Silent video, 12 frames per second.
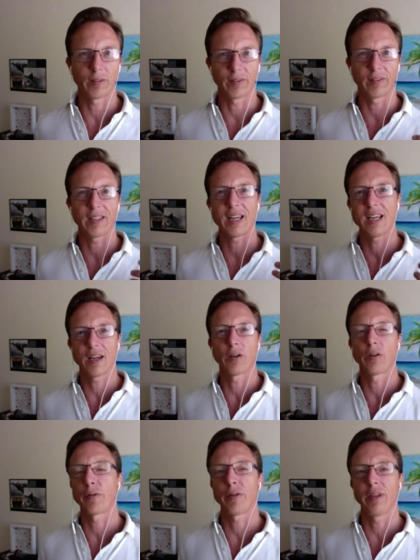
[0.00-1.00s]
to stay
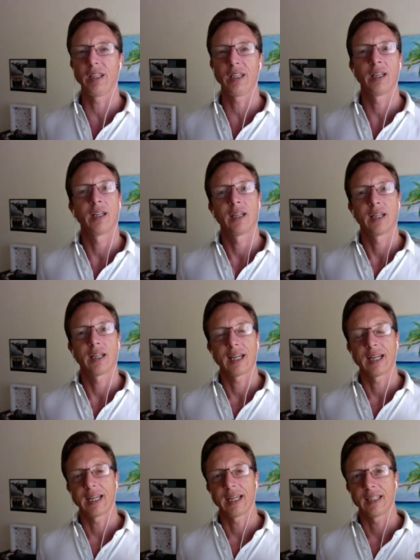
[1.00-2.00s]
healthy,
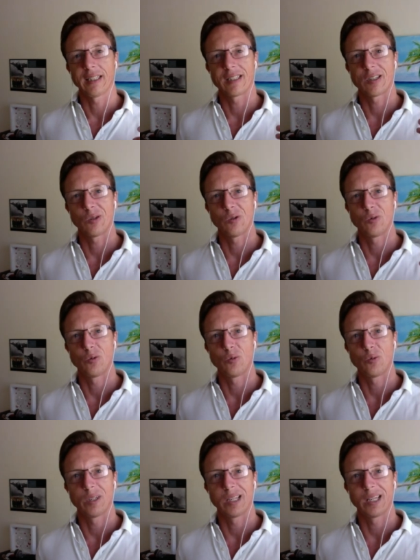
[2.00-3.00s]
and to,
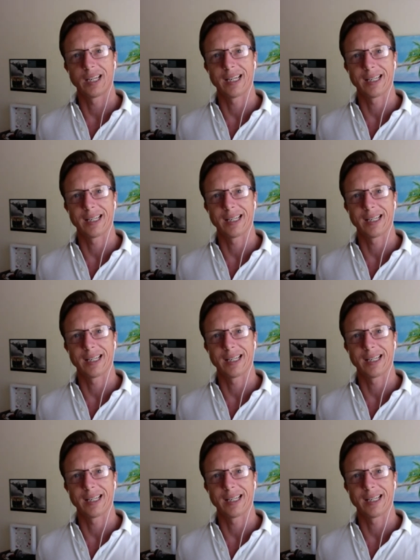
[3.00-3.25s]
uh,